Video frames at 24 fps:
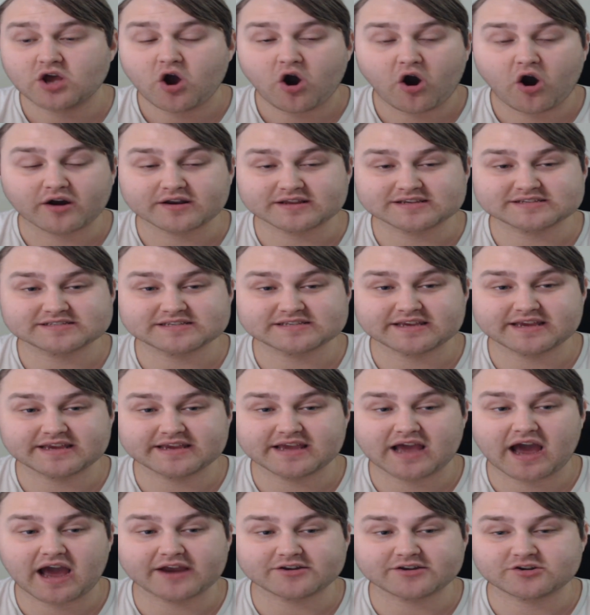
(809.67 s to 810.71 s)

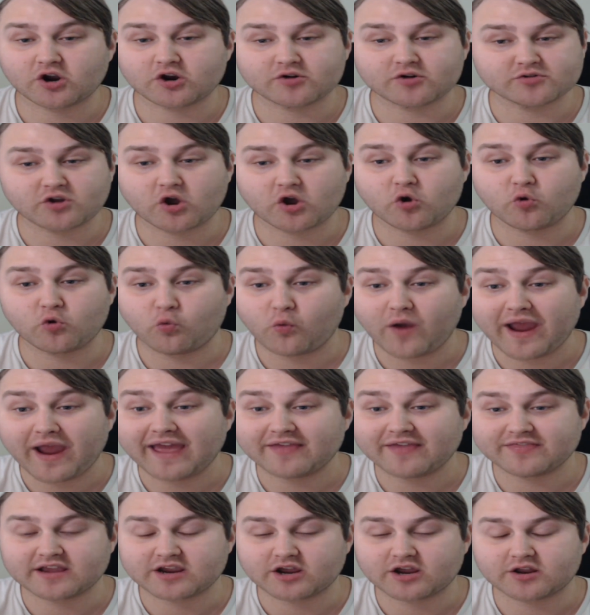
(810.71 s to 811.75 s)
honestly, I don't know
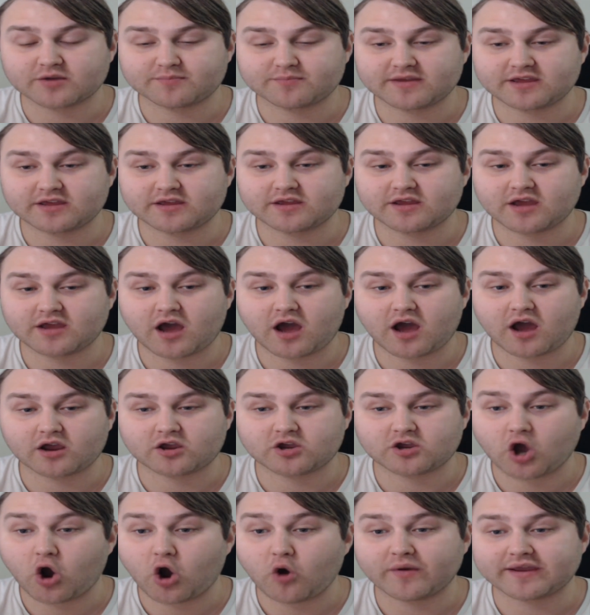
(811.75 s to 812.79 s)
where they're going to be
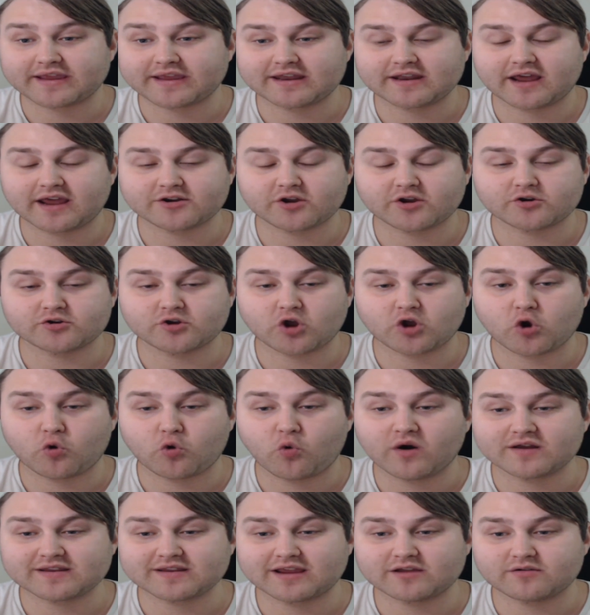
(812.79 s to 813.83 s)
going, and I don't know
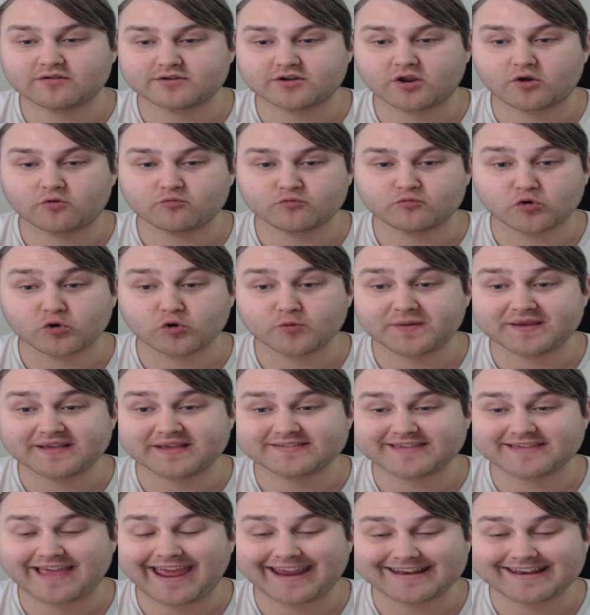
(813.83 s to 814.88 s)
what, you know,
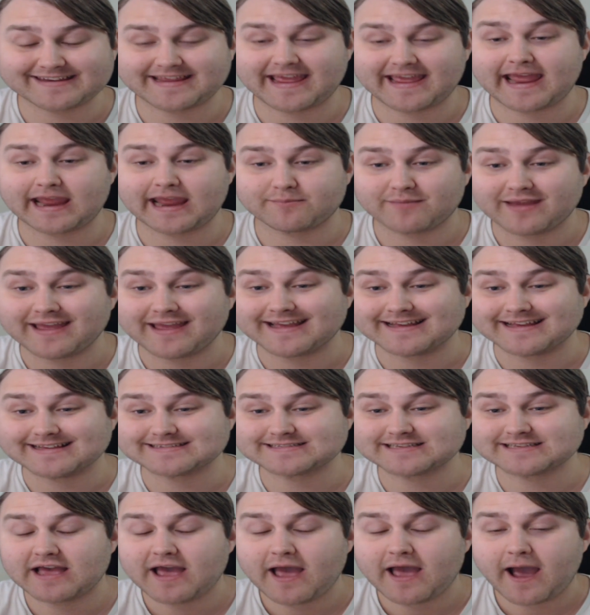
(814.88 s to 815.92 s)
RWBY's end game
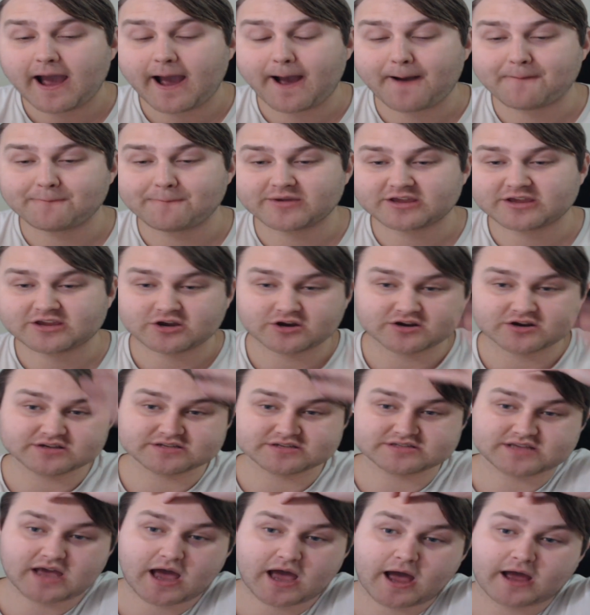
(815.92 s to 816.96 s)
is,
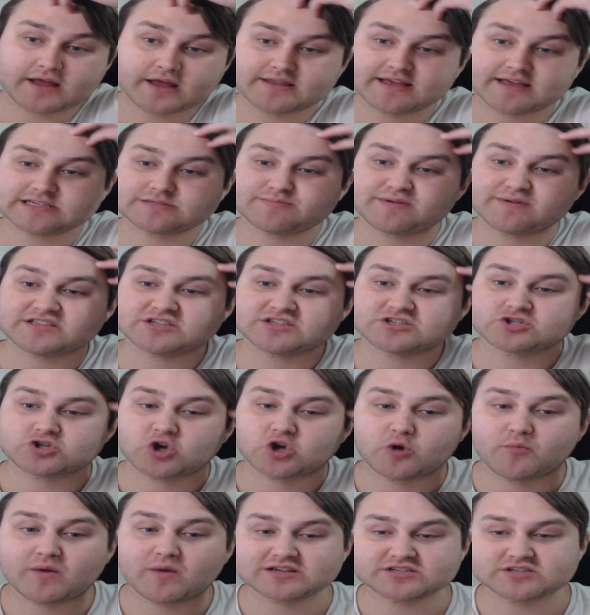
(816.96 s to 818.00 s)
there's
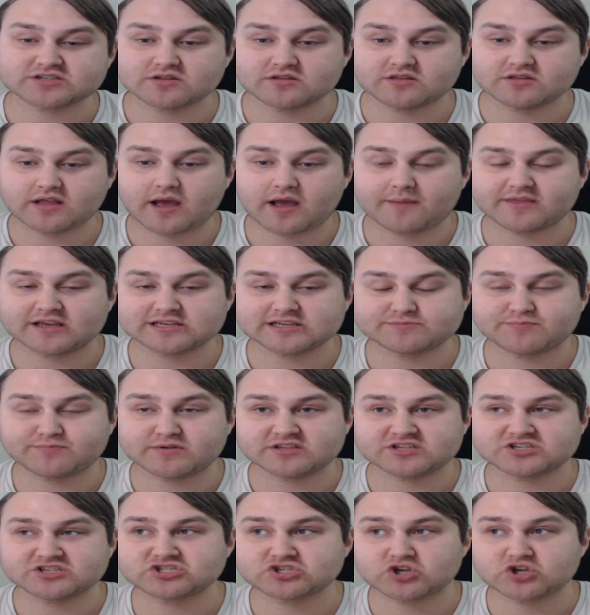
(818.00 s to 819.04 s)

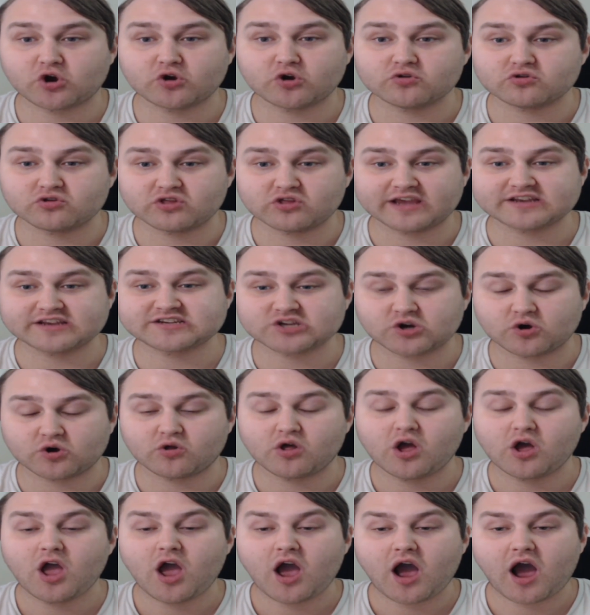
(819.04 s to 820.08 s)
been so
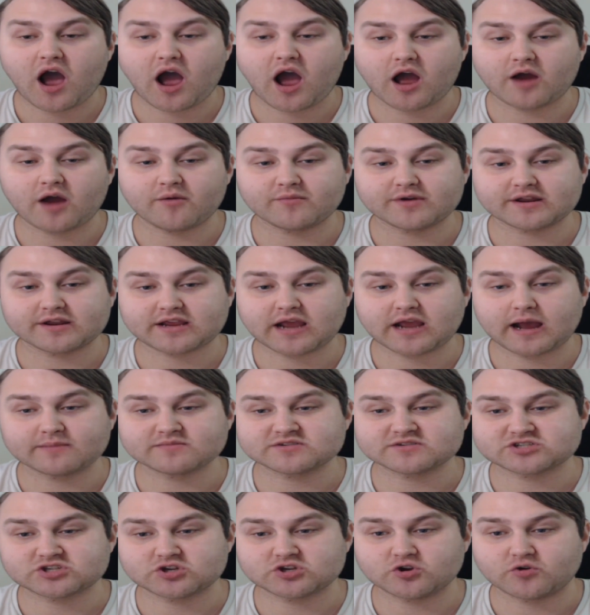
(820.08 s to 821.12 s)
little when it
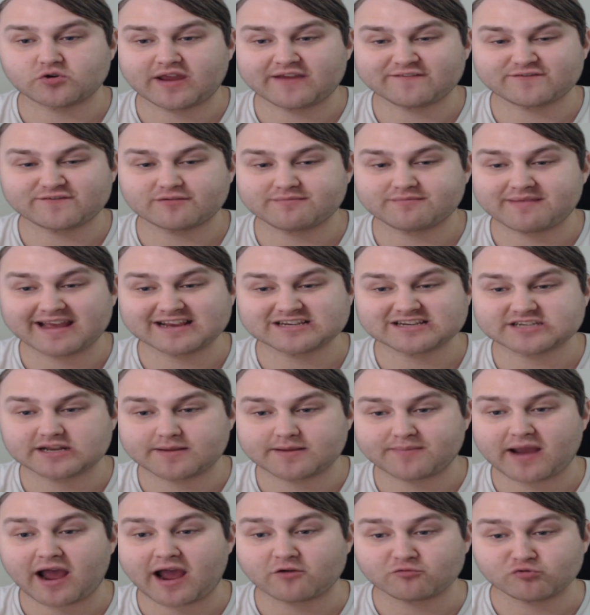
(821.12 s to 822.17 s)
comes to information
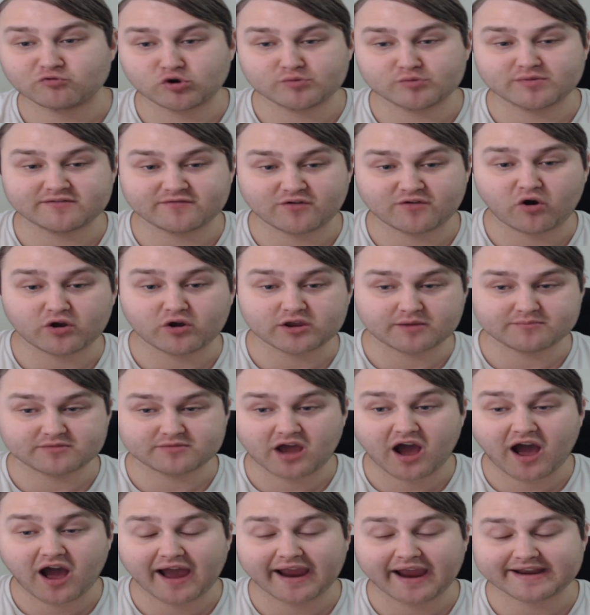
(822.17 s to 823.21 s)
about RWBY Volume
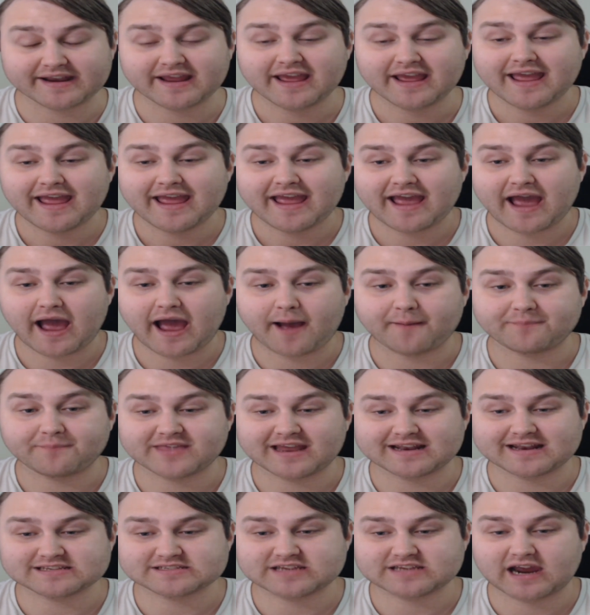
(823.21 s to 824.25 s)
9
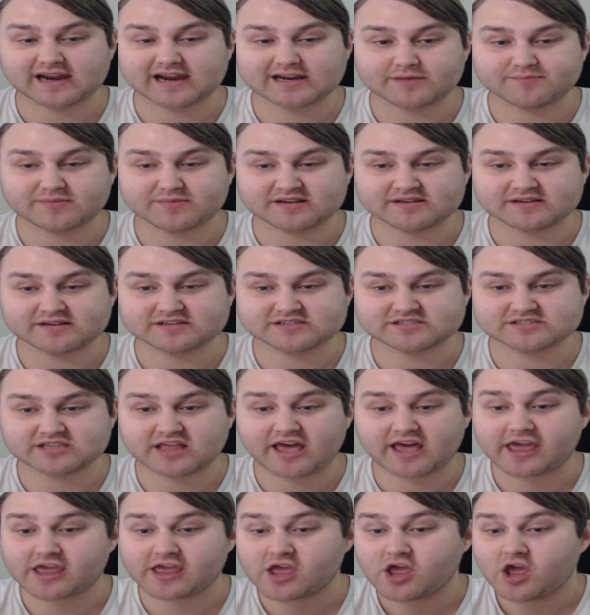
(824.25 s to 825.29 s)
that it's kind of been just
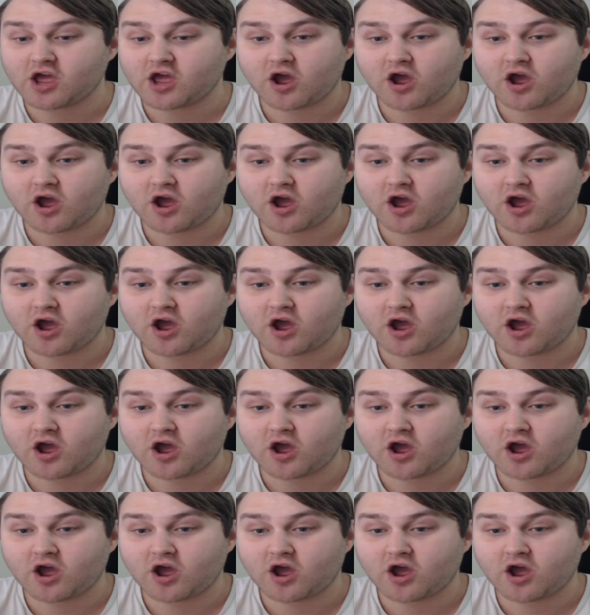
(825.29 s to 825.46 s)
like,